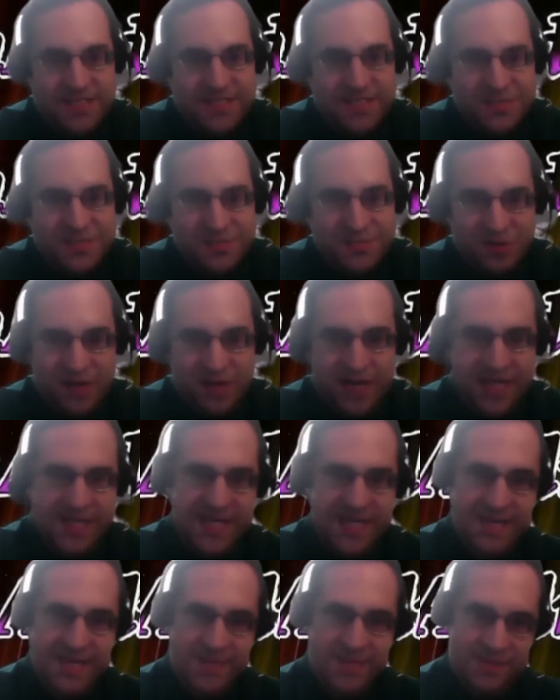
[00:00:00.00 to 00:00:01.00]
so I came
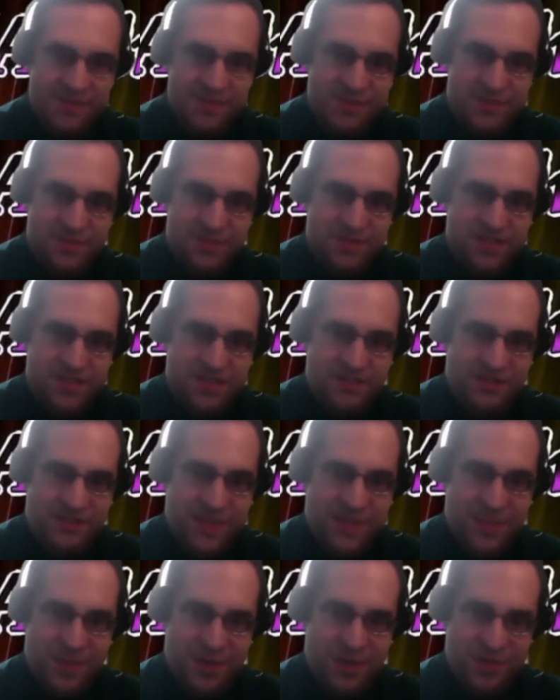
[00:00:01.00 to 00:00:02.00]
up with break the
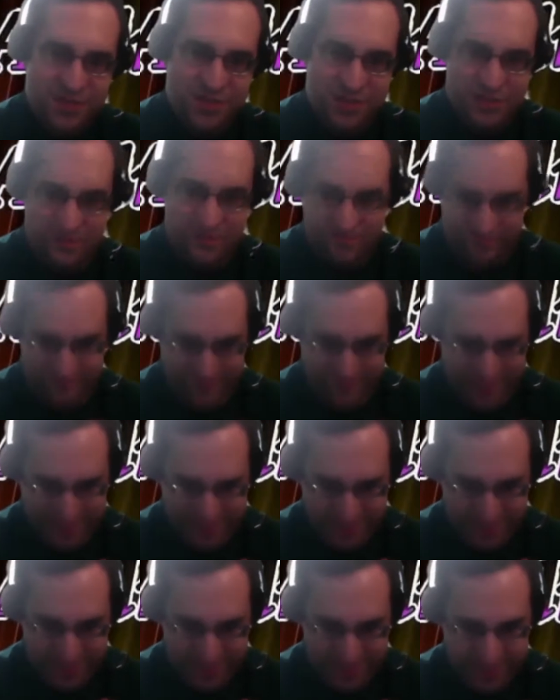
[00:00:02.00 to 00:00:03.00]
labels, so that's
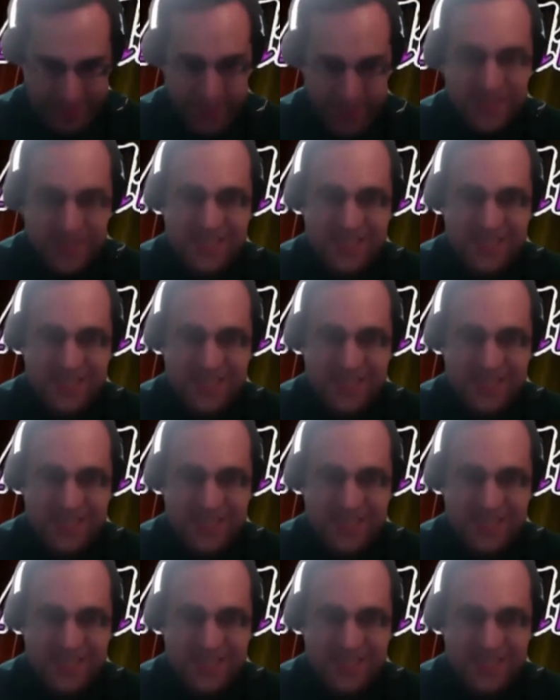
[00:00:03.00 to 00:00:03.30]
mine.